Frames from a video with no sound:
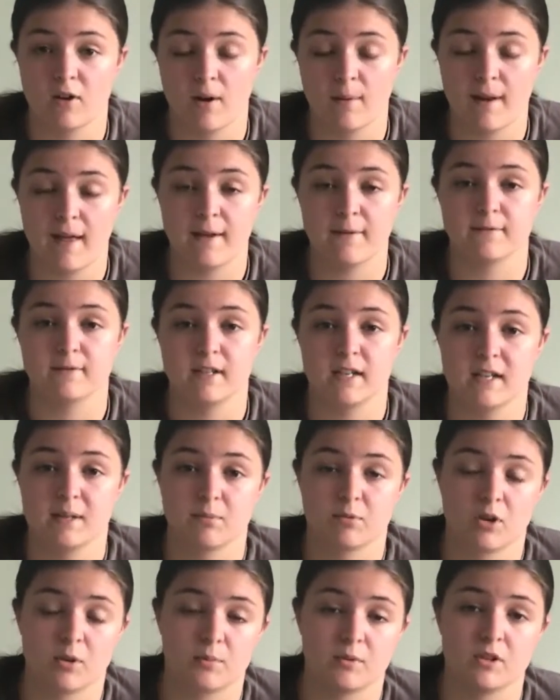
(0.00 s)
left knee
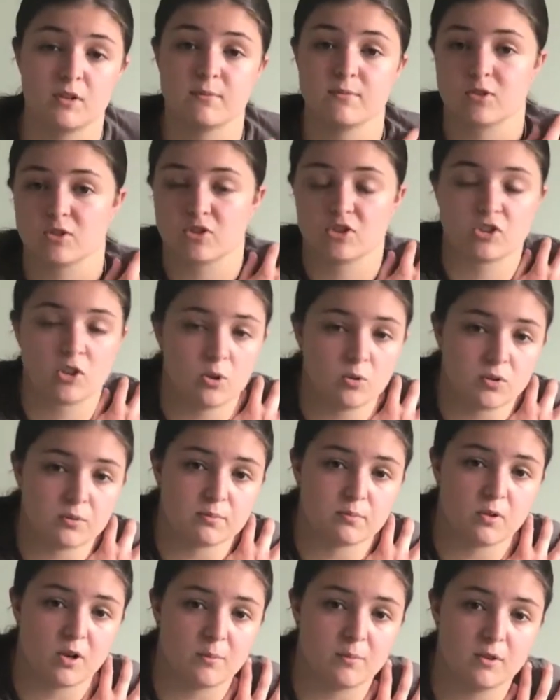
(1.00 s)
problems or shoulder
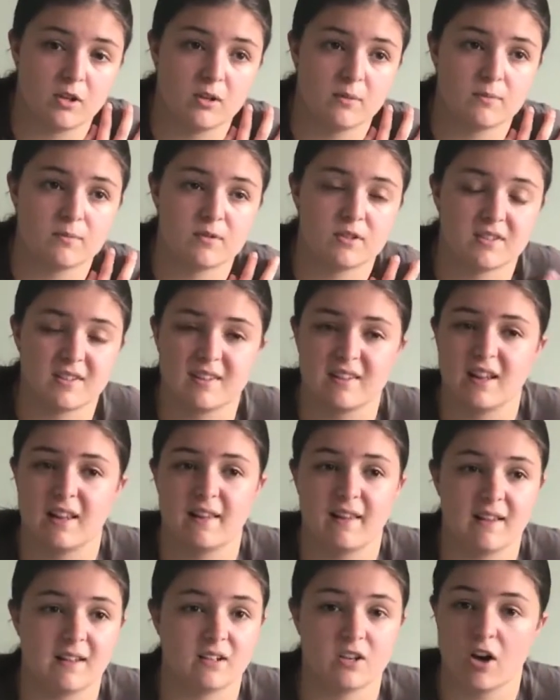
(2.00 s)
problems, and then
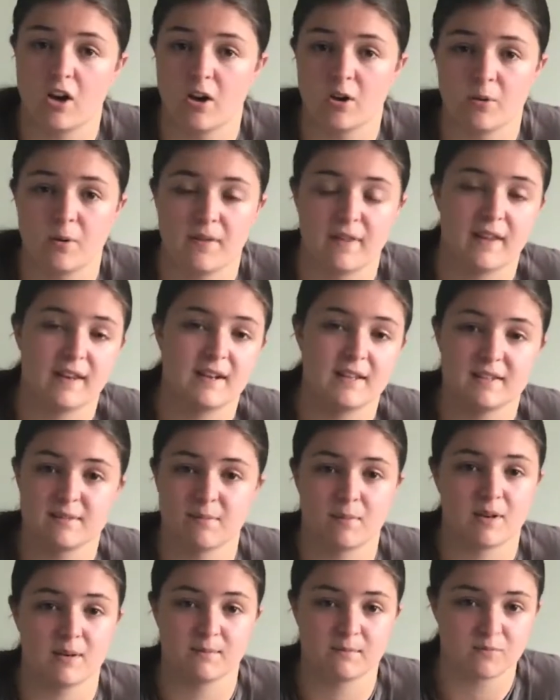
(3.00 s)
they go and then it's
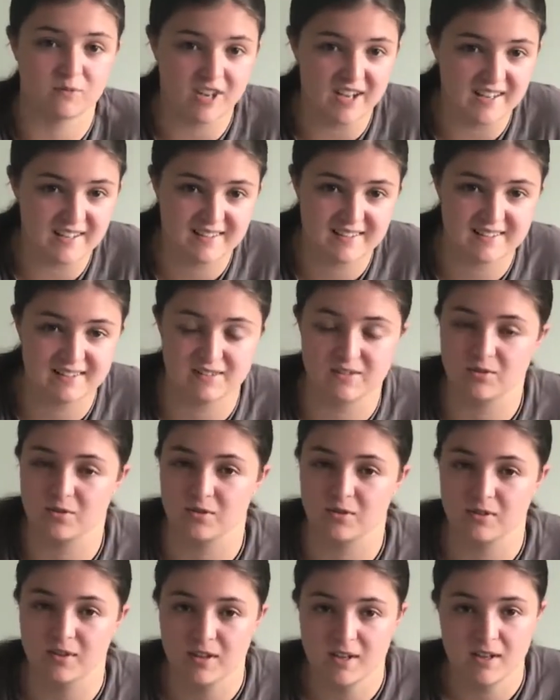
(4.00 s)
my wrists
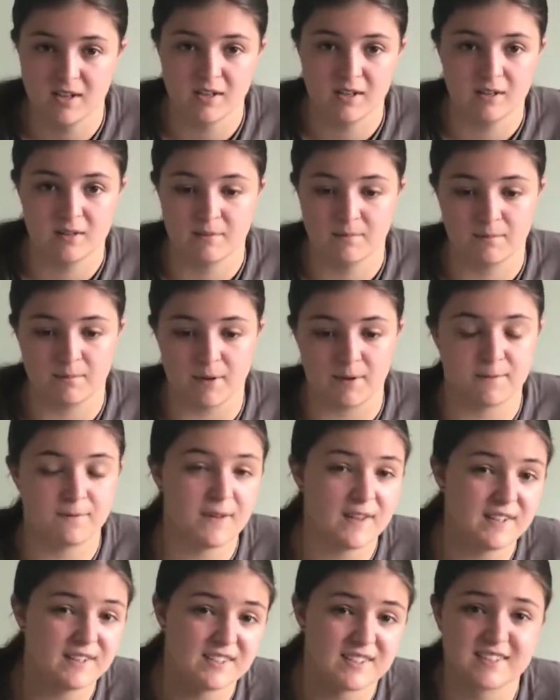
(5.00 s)
or my
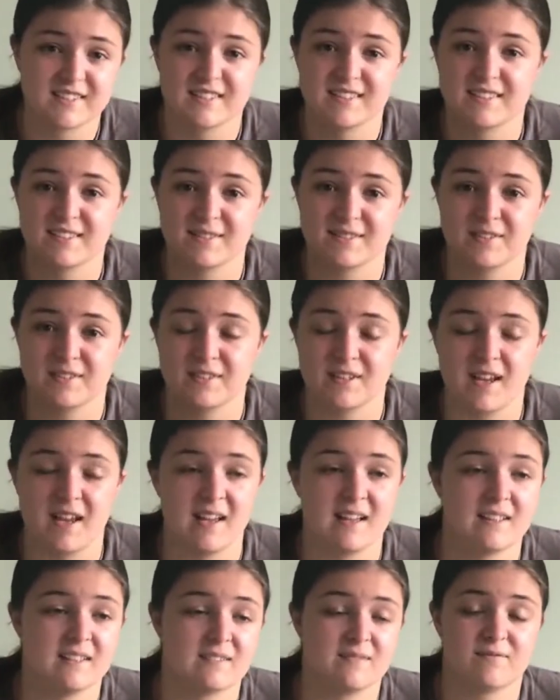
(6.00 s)
fingers.
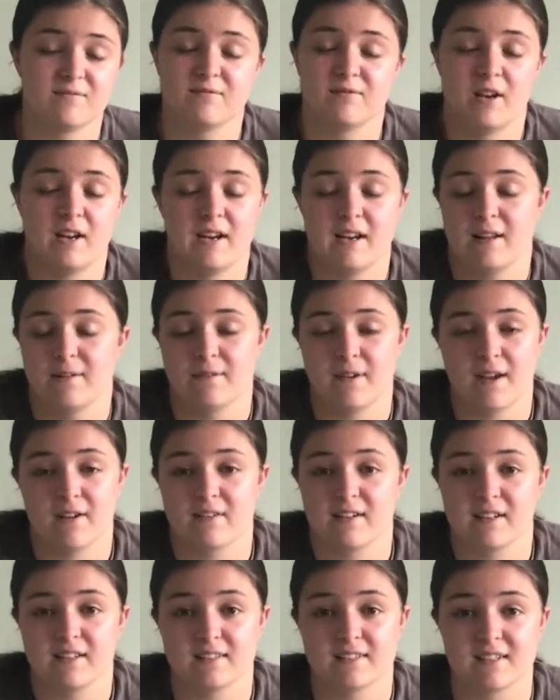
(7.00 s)
It really
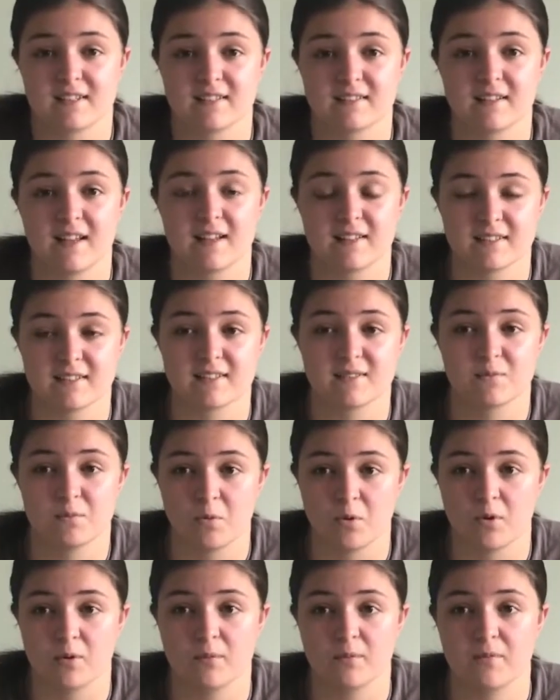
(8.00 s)
varies, and
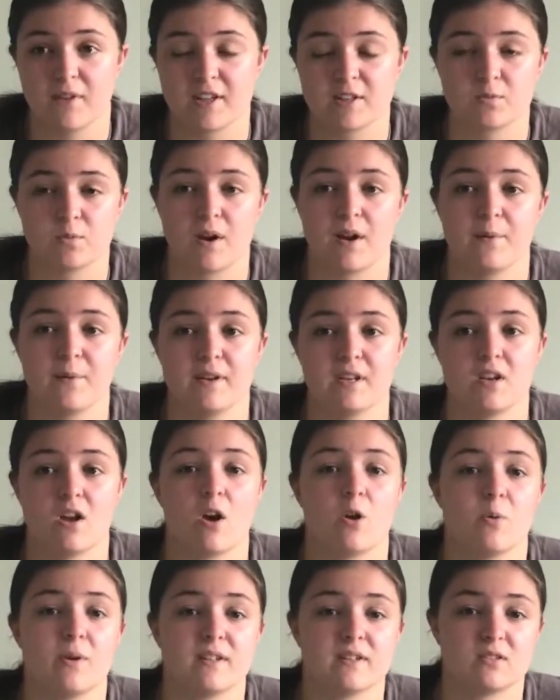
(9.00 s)
that's why we
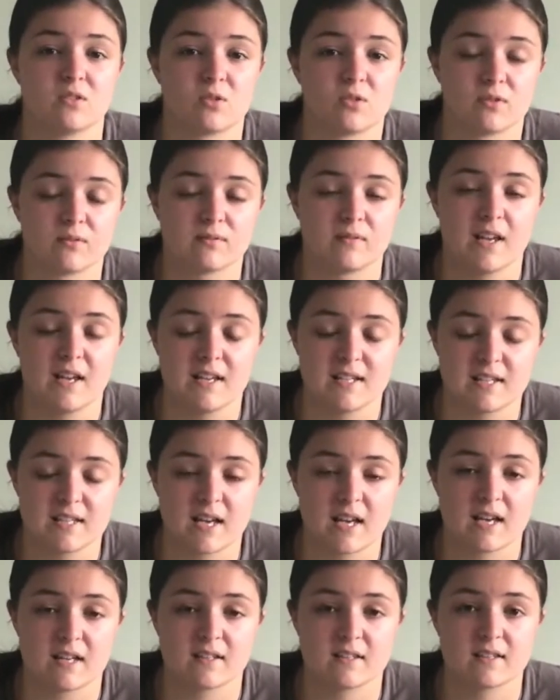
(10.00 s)
know it's not
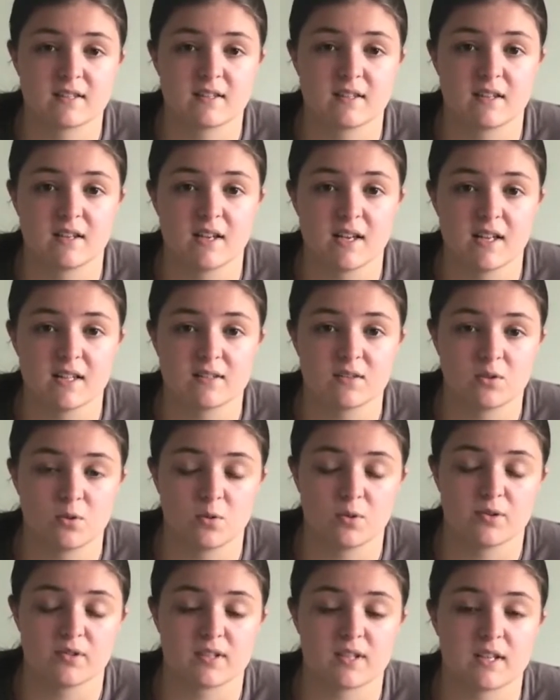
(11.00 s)
EDS that is
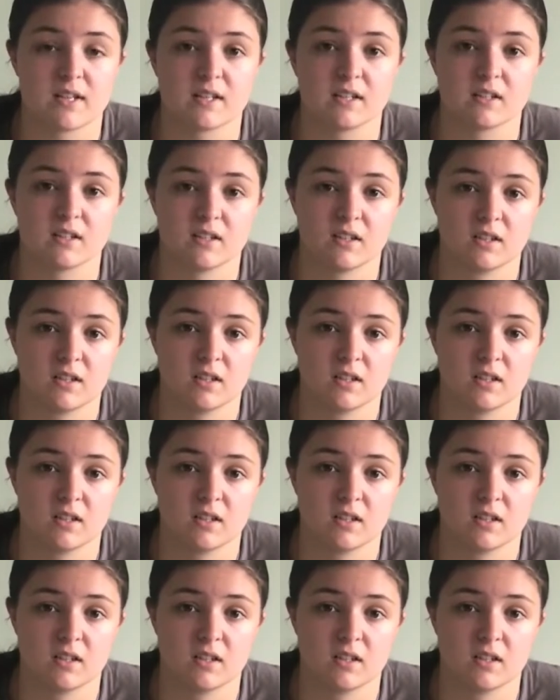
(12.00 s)
causing